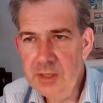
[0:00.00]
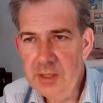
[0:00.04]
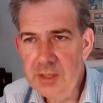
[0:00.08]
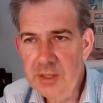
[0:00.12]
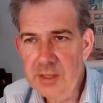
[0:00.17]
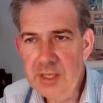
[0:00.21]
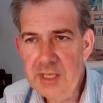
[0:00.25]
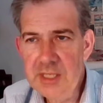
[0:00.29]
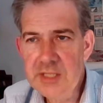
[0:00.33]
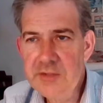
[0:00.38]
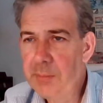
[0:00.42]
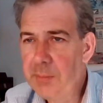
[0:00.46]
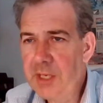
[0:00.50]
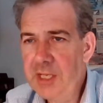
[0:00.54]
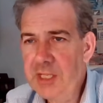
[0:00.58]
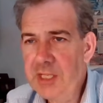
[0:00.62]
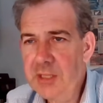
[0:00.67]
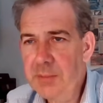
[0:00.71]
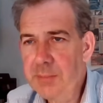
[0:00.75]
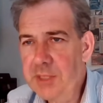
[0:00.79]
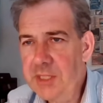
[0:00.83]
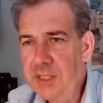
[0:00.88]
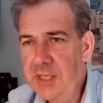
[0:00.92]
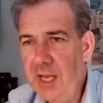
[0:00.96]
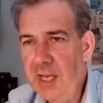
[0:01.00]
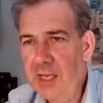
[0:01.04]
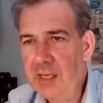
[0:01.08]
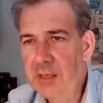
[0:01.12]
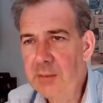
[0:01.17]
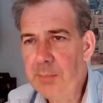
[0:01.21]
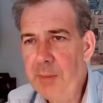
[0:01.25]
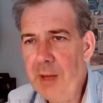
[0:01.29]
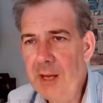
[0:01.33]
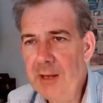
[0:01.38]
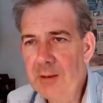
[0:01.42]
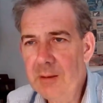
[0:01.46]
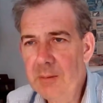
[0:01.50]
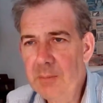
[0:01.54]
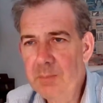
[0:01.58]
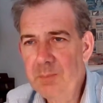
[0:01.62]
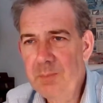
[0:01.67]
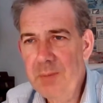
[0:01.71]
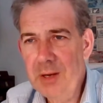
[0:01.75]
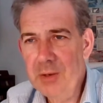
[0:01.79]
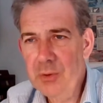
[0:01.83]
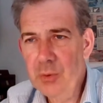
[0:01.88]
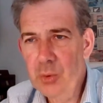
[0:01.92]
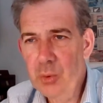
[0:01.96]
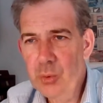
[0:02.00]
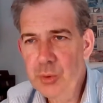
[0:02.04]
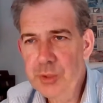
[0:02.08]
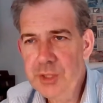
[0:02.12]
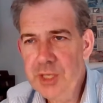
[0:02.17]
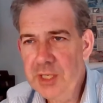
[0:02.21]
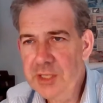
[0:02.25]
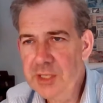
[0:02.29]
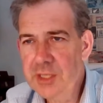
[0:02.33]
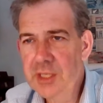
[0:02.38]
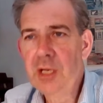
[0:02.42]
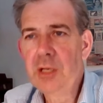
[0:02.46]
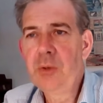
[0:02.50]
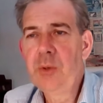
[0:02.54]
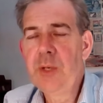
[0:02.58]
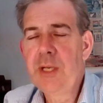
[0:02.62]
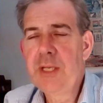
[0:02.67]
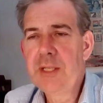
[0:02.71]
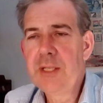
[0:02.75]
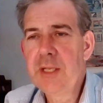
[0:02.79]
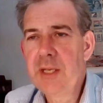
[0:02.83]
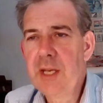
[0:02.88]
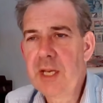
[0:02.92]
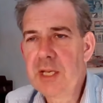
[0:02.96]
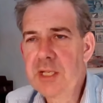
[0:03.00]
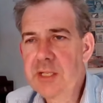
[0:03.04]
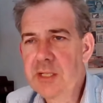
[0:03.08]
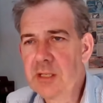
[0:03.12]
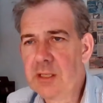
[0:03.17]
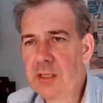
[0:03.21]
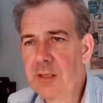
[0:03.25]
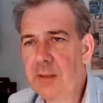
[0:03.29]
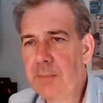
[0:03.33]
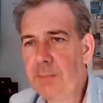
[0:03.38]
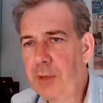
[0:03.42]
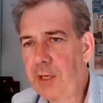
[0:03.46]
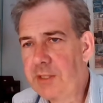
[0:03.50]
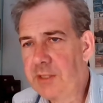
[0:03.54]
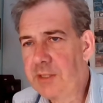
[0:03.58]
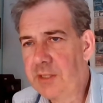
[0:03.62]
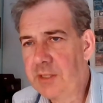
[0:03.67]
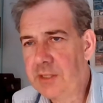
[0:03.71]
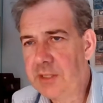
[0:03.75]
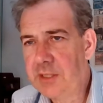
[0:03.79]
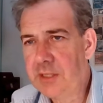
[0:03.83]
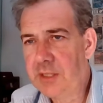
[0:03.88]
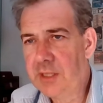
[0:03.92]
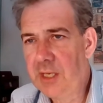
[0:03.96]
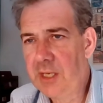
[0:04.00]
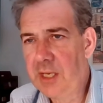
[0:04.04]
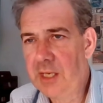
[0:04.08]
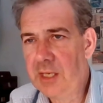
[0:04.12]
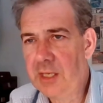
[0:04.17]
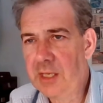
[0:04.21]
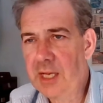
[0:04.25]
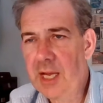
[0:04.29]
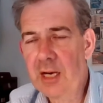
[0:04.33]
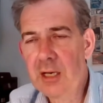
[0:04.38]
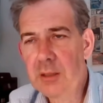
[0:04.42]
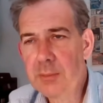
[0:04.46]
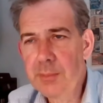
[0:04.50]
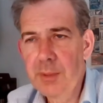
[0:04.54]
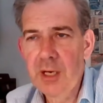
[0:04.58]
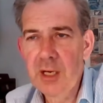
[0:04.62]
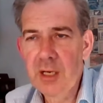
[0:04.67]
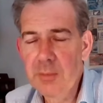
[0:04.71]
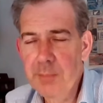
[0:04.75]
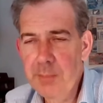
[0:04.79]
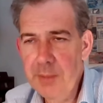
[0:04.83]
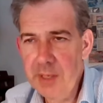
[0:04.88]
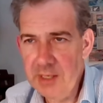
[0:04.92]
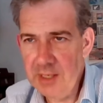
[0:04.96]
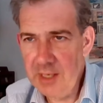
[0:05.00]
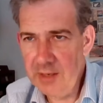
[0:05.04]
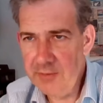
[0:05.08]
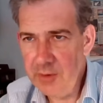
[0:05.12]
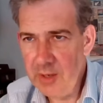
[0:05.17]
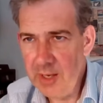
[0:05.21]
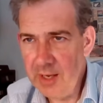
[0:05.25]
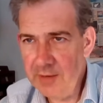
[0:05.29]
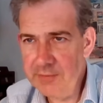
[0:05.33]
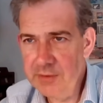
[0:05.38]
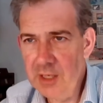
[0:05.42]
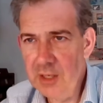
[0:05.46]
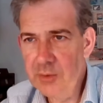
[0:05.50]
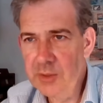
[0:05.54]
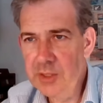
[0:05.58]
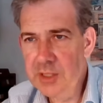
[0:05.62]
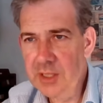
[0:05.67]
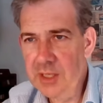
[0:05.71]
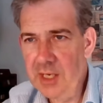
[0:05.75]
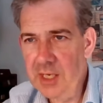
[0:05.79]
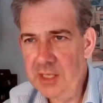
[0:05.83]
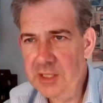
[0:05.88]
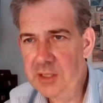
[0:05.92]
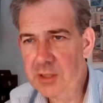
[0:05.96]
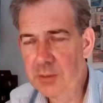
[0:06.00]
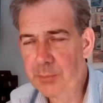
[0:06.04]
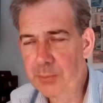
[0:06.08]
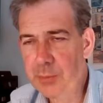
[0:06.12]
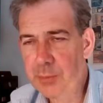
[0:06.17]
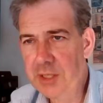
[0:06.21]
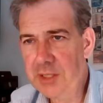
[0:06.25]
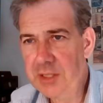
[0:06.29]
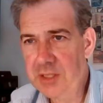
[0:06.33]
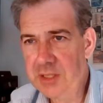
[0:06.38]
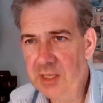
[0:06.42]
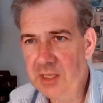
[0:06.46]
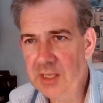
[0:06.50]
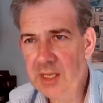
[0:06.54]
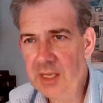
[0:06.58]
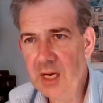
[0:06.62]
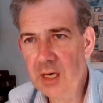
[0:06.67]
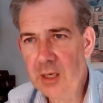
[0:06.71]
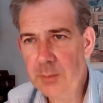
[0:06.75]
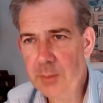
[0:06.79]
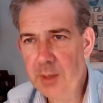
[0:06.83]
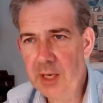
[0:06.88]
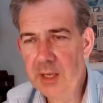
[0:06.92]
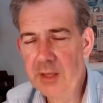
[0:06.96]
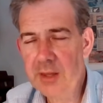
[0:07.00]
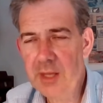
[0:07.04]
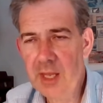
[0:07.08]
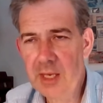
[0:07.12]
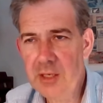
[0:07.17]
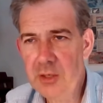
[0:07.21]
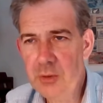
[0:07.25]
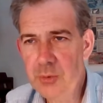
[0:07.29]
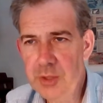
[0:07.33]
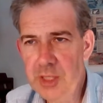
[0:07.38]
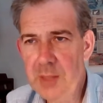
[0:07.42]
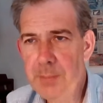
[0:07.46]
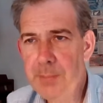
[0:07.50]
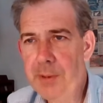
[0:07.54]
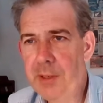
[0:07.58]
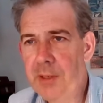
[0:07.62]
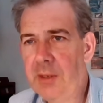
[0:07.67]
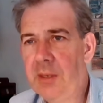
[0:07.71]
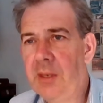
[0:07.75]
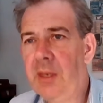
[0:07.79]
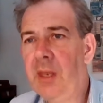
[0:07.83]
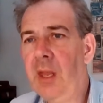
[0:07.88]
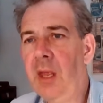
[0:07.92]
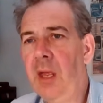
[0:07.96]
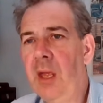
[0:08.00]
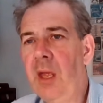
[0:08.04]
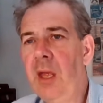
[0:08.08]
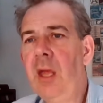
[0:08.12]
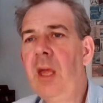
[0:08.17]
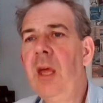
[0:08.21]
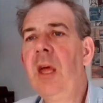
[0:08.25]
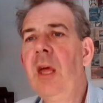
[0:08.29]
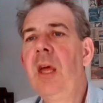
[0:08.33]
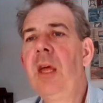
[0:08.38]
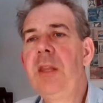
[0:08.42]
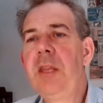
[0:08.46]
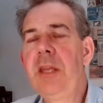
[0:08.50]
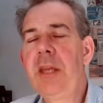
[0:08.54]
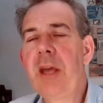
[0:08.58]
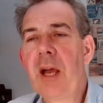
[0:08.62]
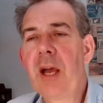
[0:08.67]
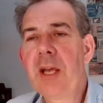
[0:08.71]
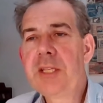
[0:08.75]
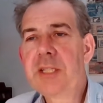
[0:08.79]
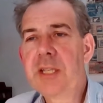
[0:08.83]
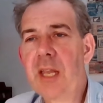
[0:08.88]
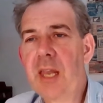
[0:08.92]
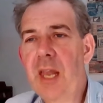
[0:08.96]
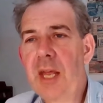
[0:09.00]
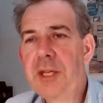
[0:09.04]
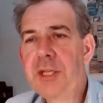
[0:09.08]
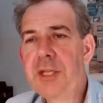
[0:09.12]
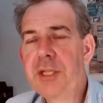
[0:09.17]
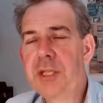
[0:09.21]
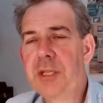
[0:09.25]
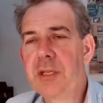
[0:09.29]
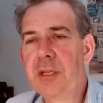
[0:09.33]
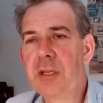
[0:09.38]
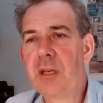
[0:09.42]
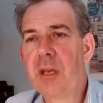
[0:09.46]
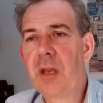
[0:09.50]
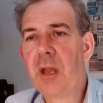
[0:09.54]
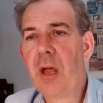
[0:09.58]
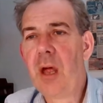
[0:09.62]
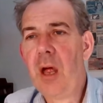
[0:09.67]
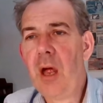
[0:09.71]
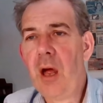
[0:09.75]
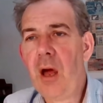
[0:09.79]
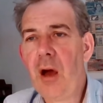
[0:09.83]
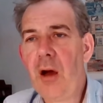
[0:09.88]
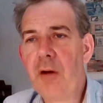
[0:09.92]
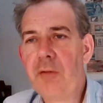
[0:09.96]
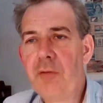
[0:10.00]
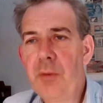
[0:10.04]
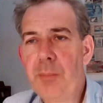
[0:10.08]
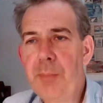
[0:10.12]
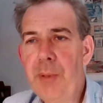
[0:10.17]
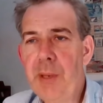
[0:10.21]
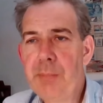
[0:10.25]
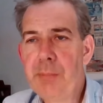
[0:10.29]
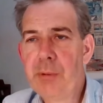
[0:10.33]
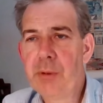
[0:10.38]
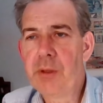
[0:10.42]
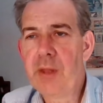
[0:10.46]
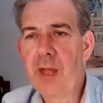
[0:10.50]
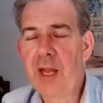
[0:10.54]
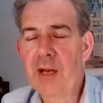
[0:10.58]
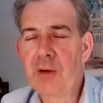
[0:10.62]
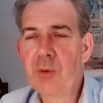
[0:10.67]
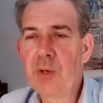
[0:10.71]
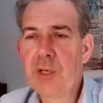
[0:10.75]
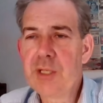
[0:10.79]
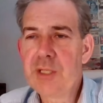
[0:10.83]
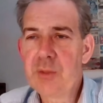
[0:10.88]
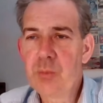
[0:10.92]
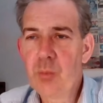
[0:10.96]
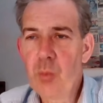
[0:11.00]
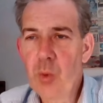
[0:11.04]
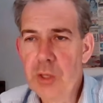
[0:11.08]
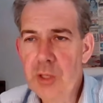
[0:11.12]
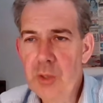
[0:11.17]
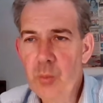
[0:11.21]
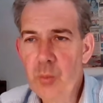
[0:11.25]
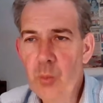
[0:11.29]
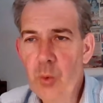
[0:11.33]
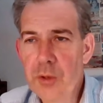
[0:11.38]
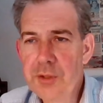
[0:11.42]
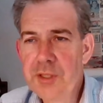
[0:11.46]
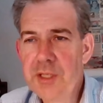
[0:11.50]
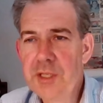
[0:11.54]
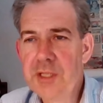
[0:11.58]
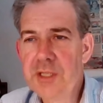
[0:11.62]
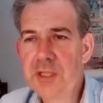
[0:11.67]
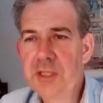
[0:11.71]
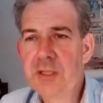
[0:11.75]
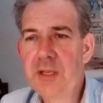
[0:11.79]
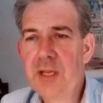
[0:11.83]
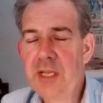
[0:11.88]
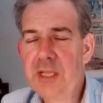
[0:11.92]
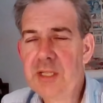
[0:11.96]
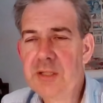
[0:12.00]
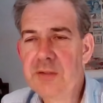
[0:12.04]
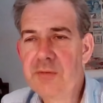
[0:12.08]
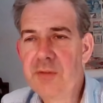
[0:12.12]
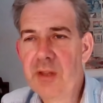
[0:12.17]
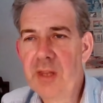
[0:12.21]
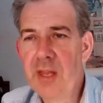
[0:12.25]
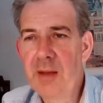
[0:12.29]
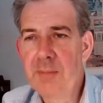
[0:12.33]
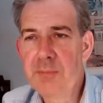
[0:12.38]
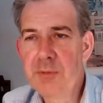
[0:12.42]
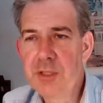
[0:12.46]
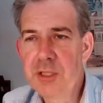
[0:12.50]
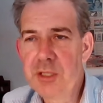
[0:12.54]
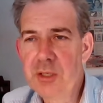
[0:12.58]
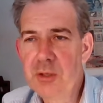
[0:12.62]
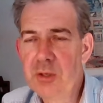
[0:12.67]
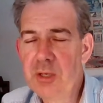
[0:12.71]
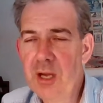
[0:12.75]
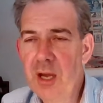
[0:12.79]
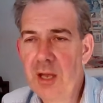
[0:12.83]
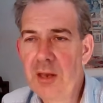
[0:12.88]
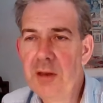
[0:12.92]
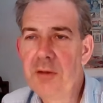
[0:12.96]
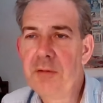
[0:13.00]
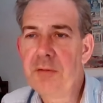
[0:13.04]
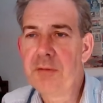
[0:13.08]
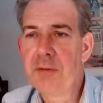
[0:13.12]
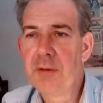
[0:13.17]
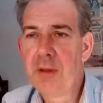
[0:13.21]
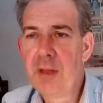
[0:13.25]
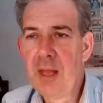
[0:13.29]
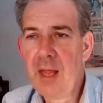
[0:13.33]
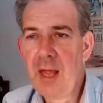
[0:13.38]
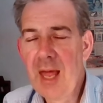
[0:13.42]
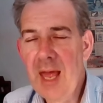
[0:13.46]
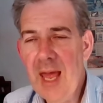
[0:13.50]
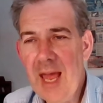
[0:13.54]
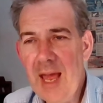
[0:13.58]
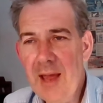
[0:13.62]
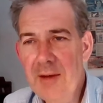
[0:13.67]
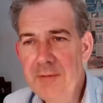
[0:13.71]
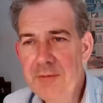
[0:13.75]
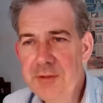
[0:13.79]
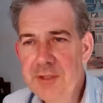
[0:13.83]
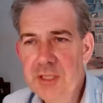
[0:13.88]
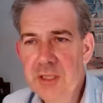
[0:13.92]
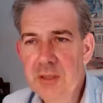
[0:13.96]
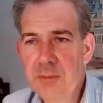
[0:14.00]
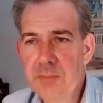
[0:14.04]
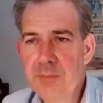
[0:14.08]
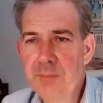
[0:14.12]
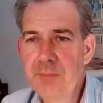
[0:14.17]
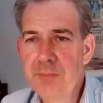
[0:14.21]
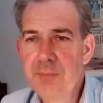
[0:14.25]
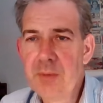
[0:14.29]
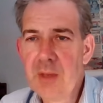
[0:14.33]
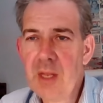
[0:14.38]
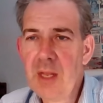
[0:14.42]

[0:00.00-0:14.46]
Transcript: this for me is a mistake. Baku says no international presence in Karabakh, but if you have no international presence in Karabakh, then you deepen the isolation of the people there, whereas what you want is for them to kind of have some